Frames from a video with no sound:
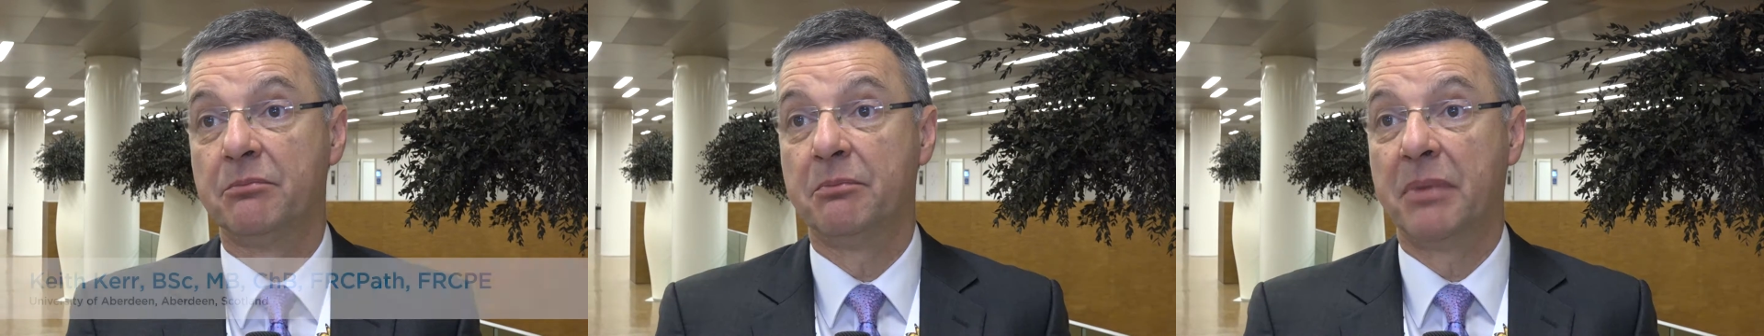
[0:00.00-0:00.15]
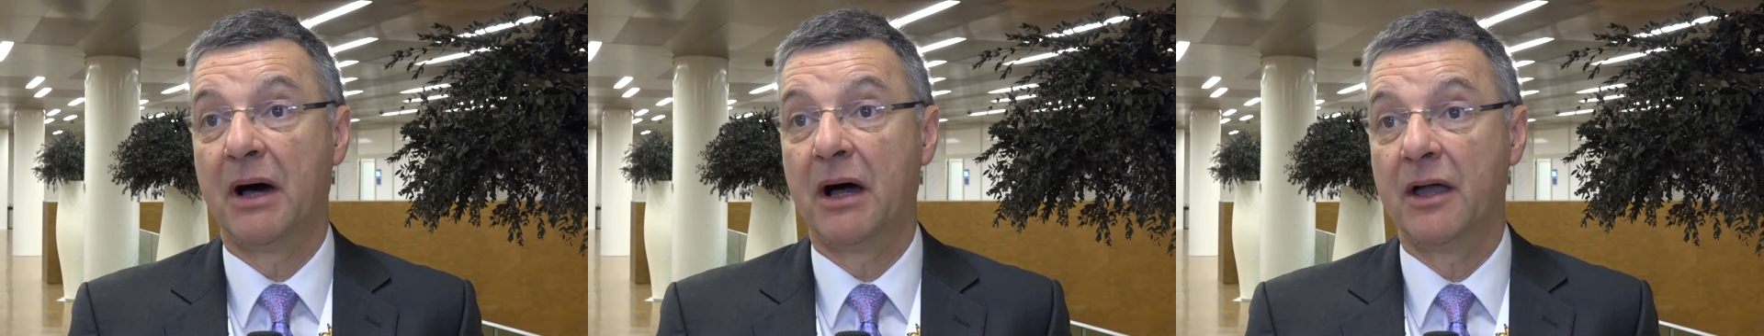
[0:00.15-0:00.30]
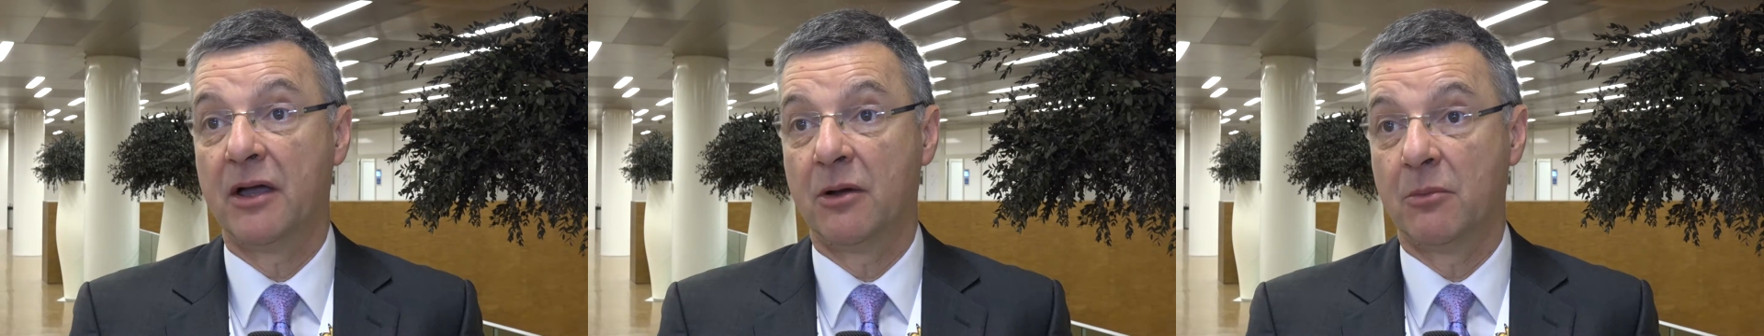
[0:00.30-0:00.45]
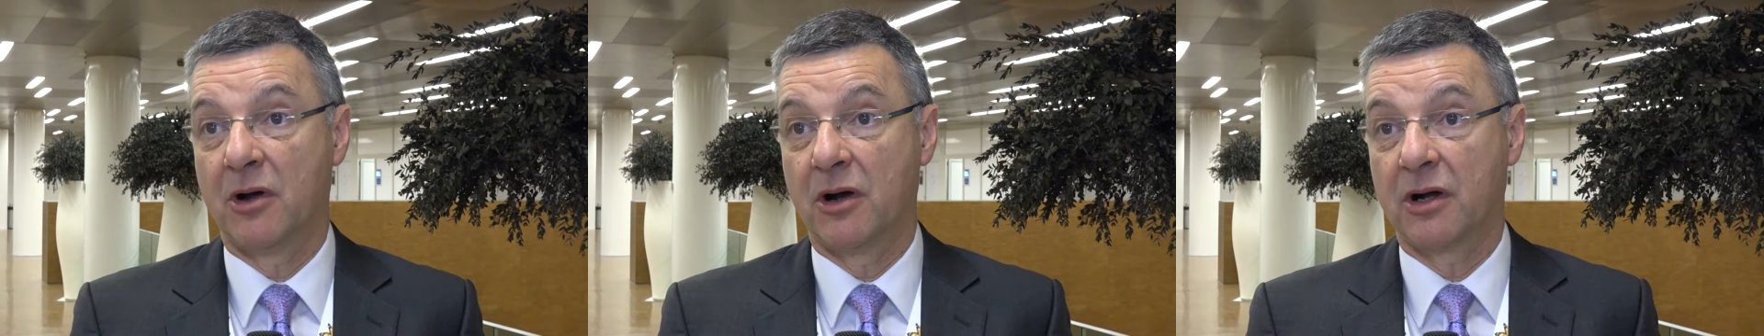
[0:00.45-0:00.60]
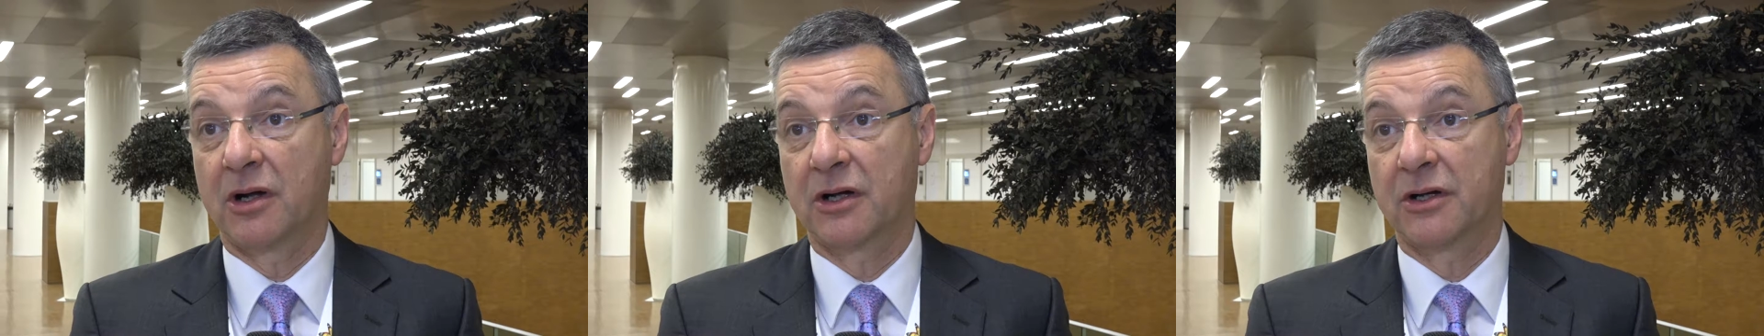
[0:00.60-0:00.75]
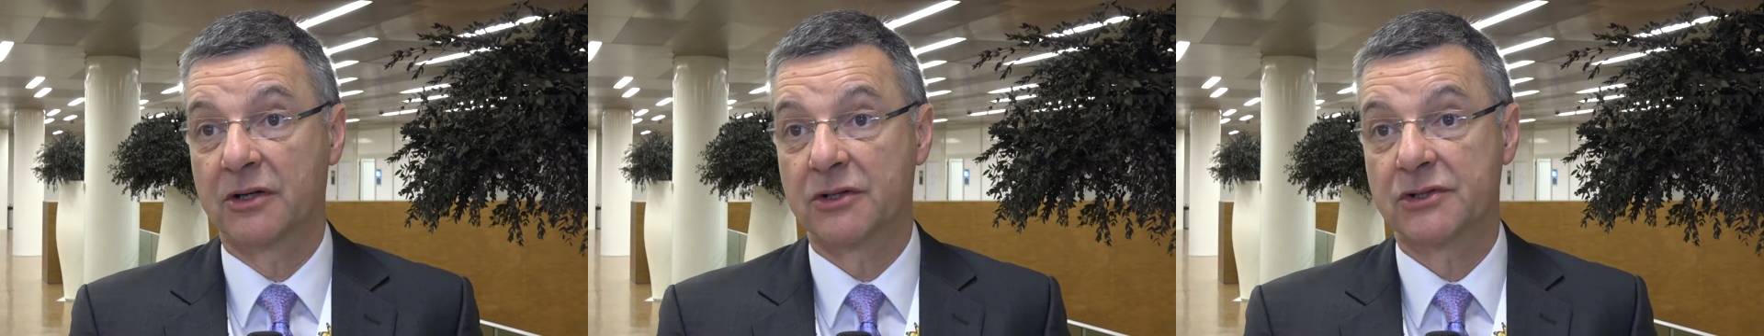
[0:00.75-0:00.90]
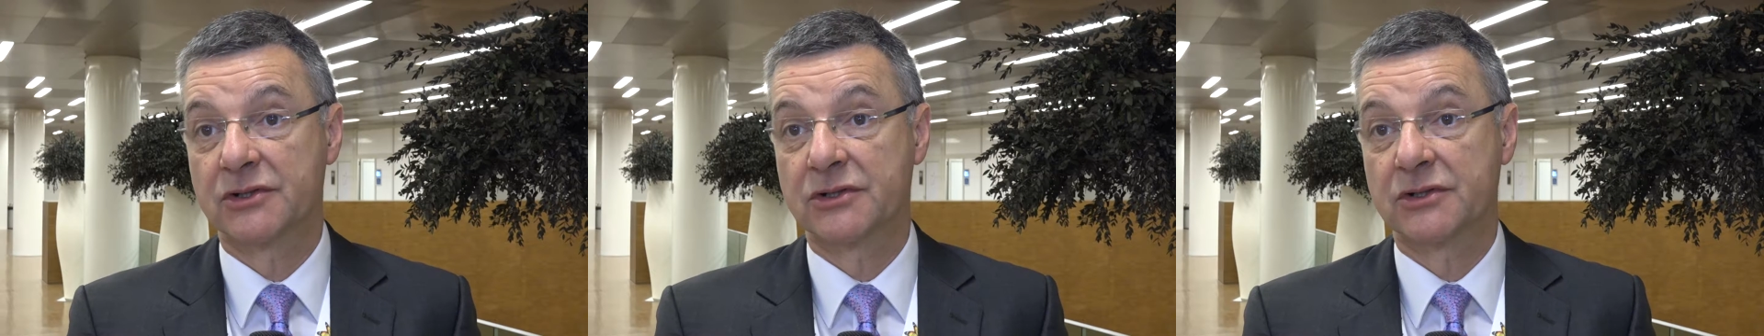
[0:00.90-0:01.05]

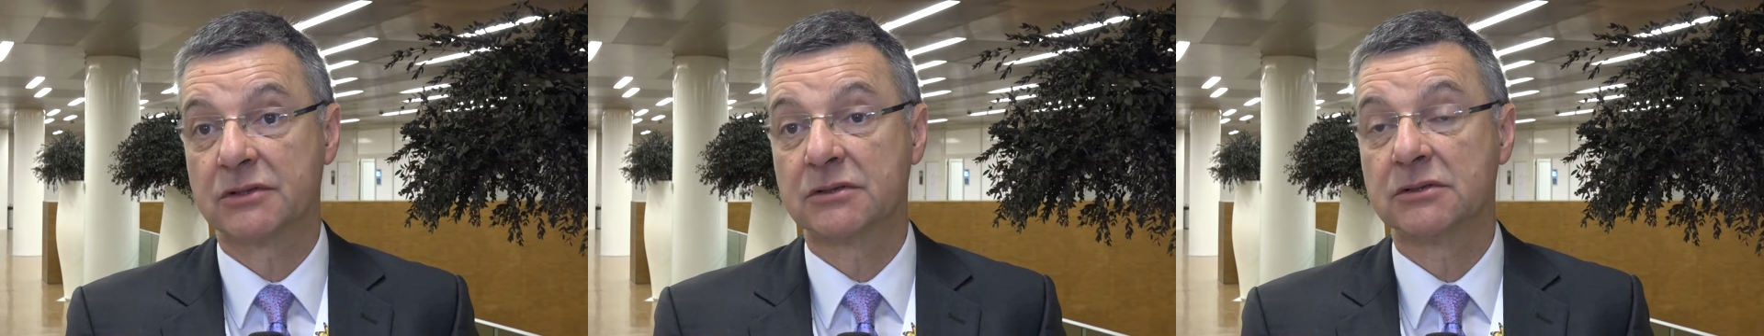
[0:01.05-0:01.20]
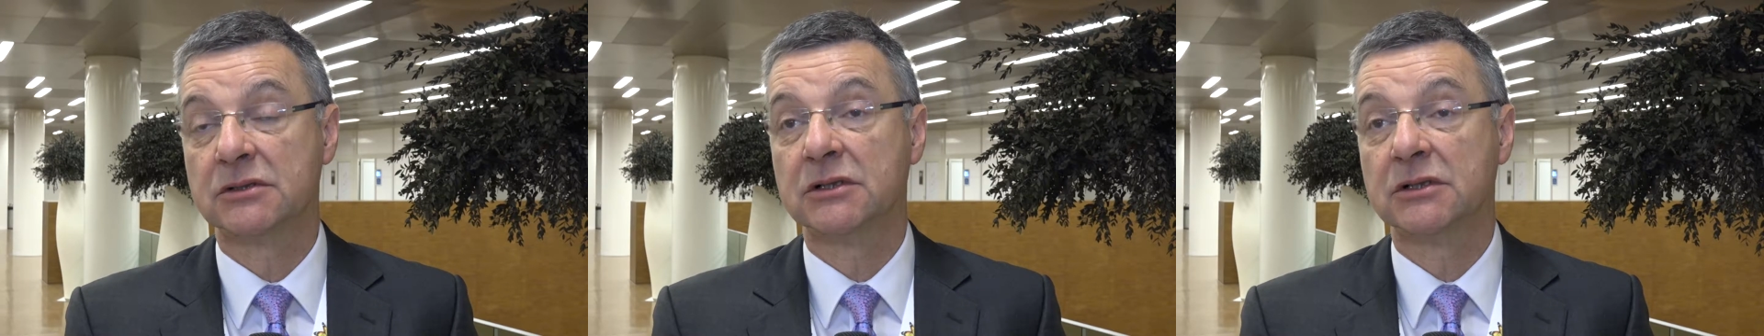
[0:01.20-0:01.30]
biomarkers